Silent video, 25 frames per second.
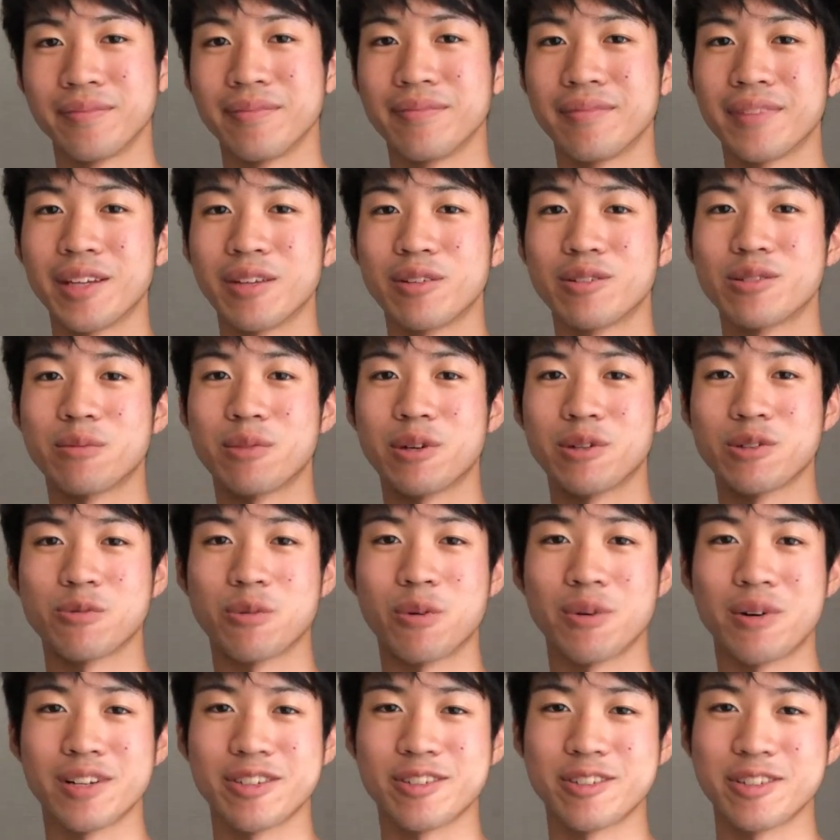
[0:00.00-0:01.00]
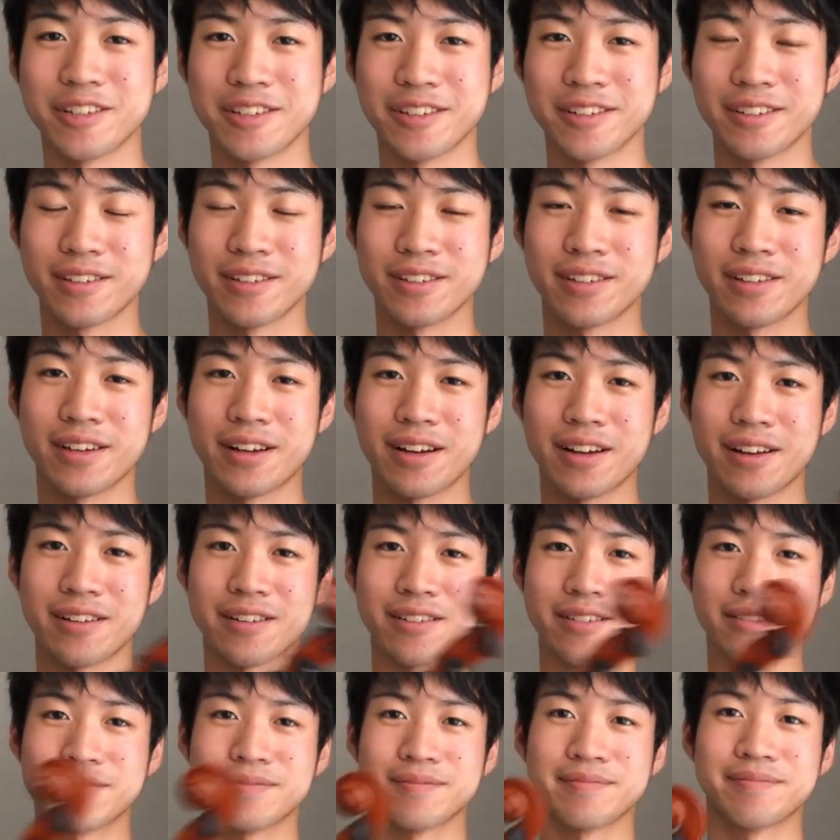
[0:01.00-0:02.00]
Thank you so much for watching.
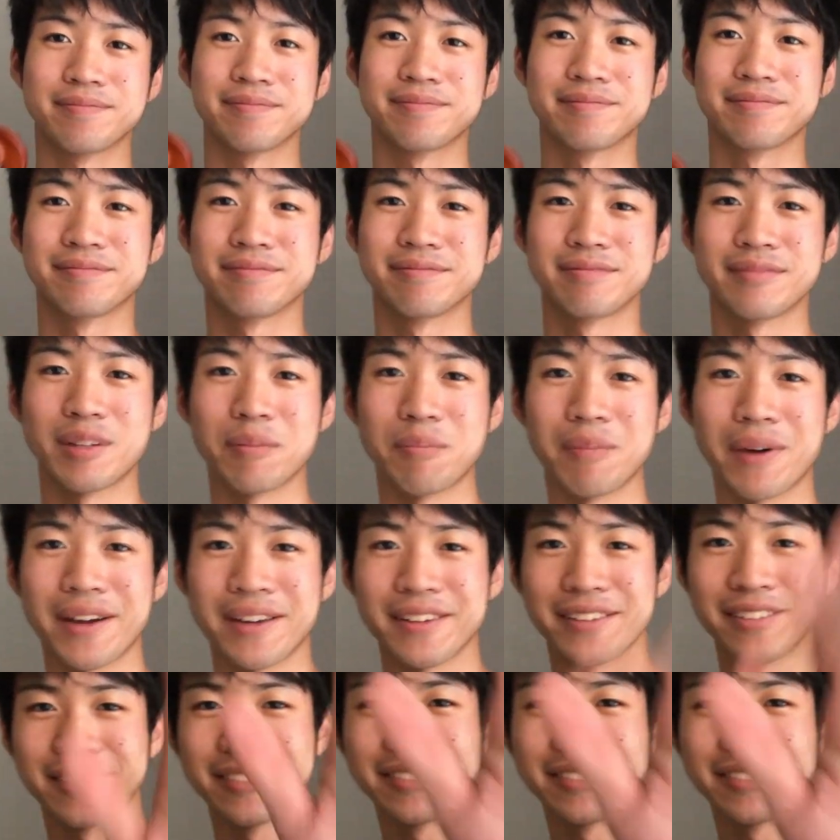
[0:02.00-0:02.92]
Bye.